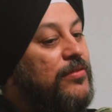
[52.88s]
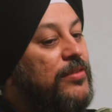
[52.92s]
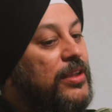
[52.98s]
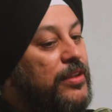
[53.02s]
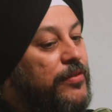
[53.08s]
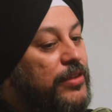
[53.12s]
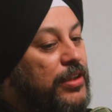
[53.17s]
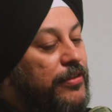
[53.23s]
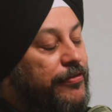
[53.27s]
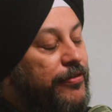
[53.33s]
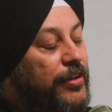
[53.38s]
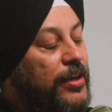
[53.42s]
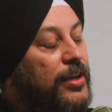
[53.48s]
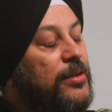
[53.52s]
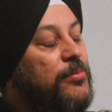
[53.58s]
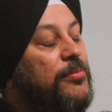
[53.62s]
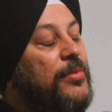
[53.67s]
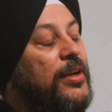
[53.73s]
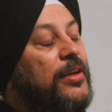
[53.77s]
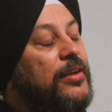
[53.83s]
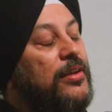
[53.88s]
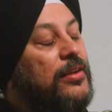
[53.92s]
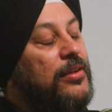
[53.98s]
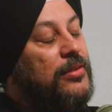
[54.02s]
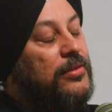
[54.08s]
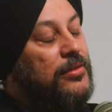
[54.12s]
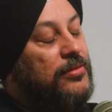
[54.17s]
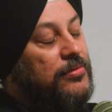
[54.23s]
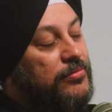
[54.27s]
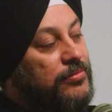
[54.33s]
one of the fundamental
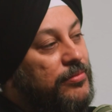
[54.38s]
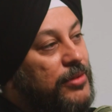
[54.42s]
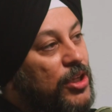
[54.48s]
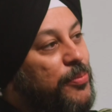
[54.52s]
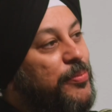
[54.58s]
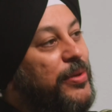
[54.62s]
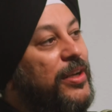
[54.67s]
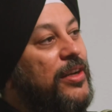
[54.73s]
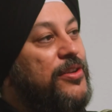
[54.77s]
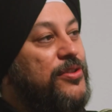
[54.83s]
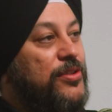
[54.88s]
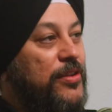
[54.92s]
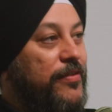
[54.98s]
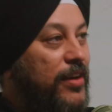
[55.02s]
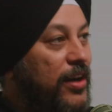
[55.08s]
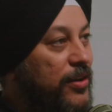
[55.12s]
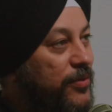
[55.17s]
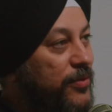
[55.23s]
you know, pillars of our